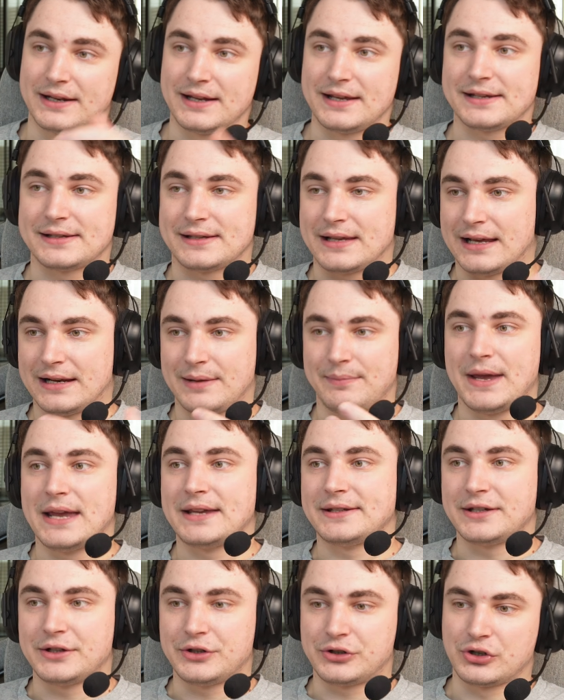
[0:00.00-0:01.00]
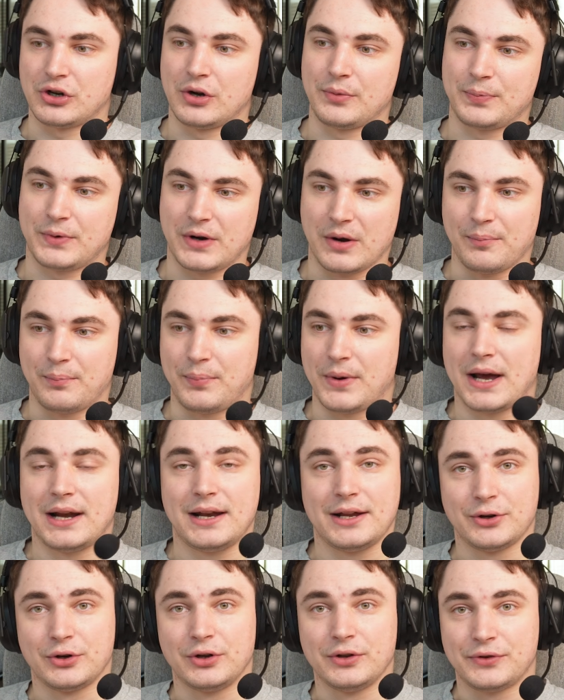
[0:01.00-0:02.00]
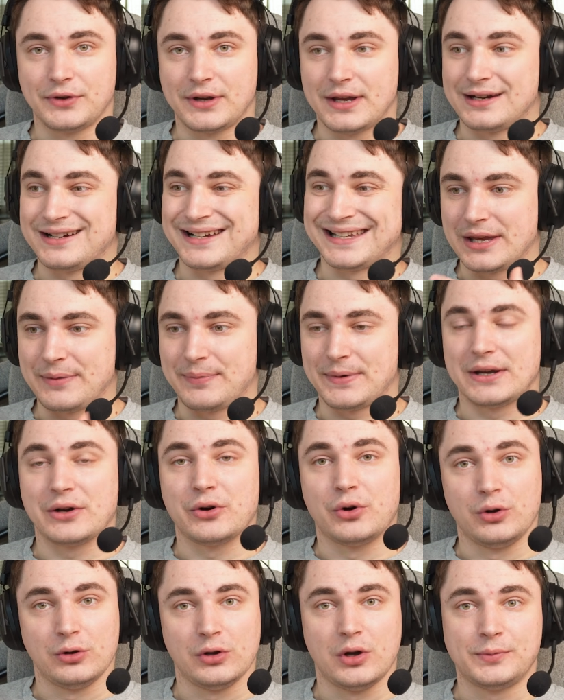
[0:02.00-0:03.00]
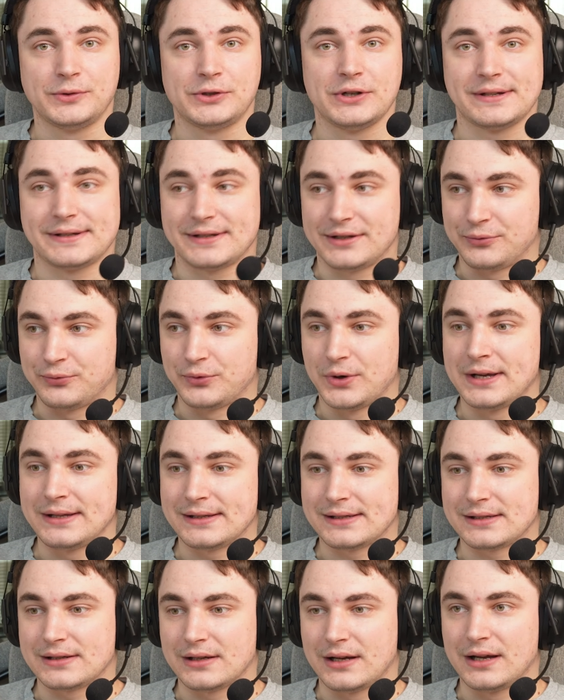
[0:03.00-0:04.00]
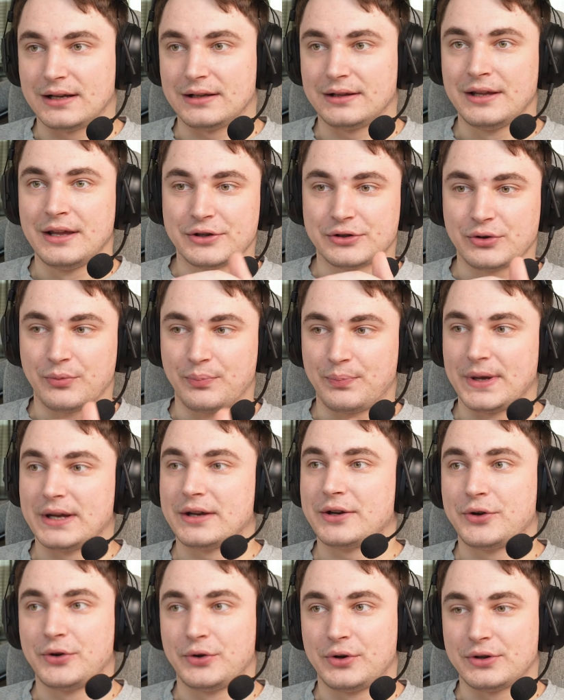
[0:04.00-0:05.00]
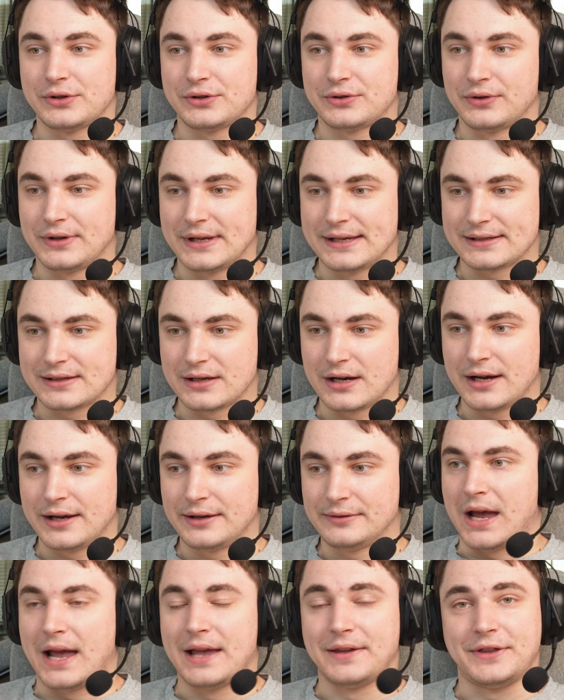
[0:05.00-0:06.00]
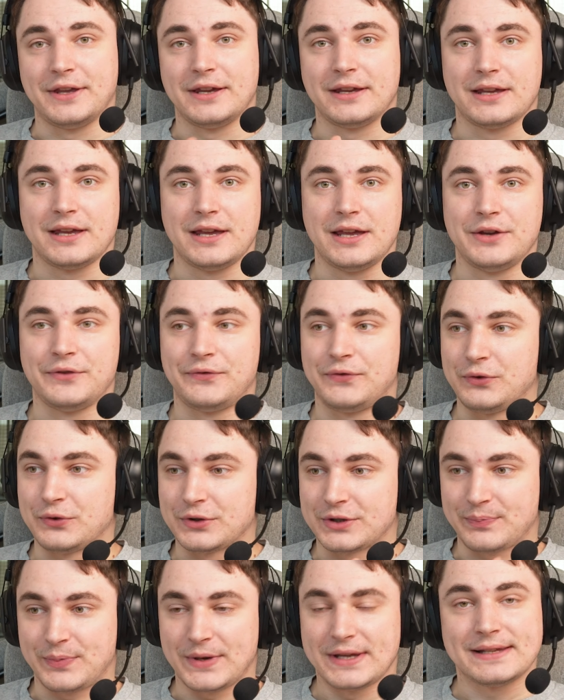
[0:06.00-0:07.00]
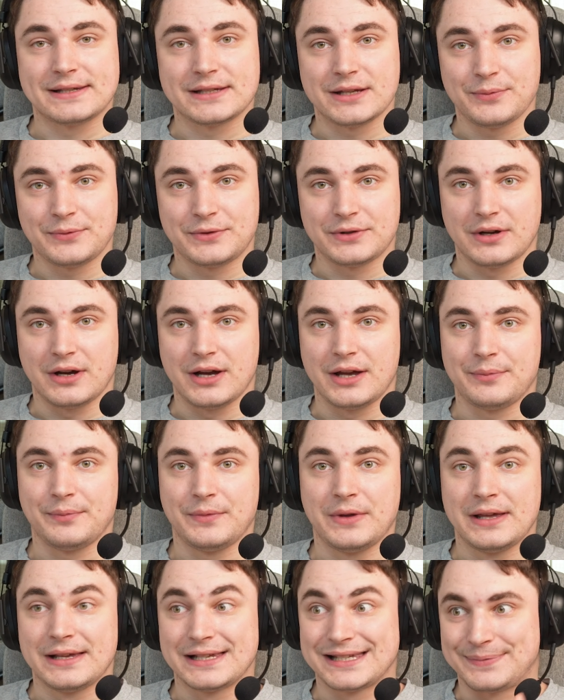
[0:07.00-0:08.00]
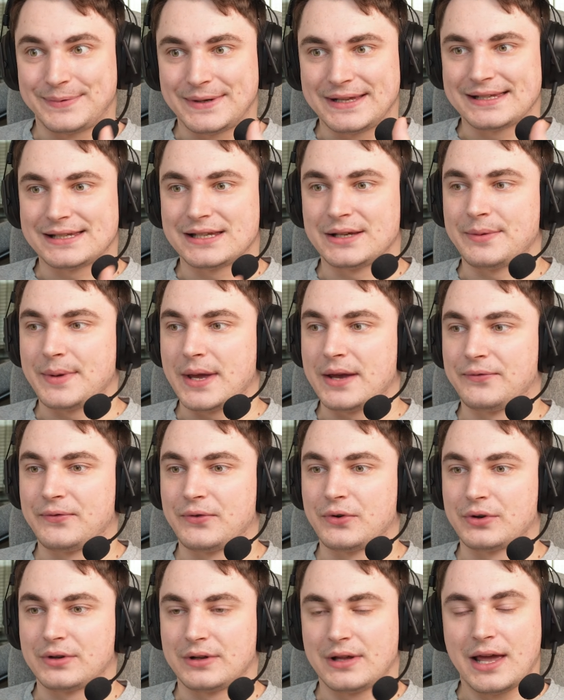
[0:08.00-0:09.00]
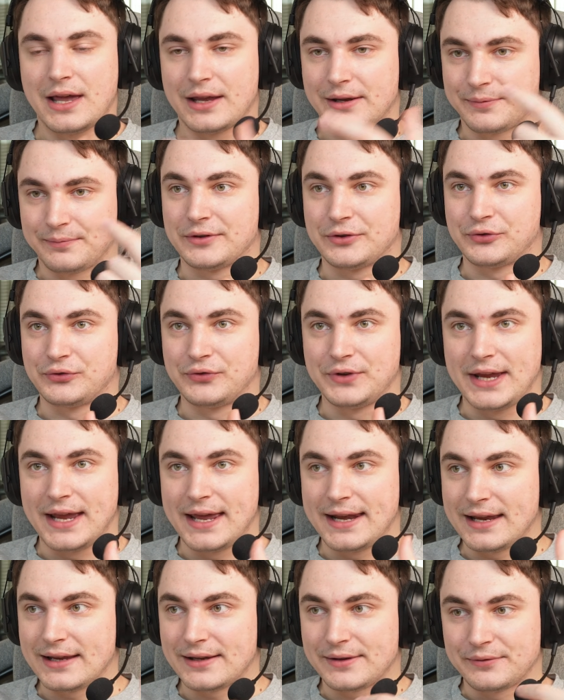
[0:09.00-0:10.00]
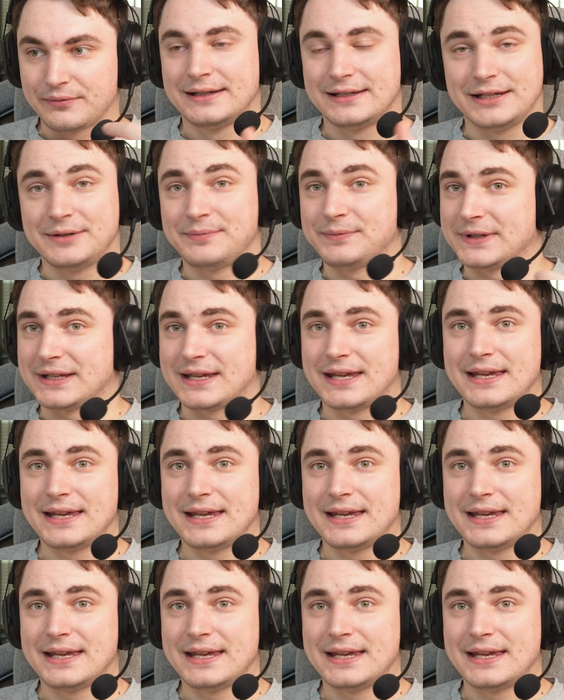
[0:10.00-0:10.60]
It is an amazing job compiling all together, keeping all objects in one style. So big kudos to this guy. I think if you spend some time, spend some effort like creating themed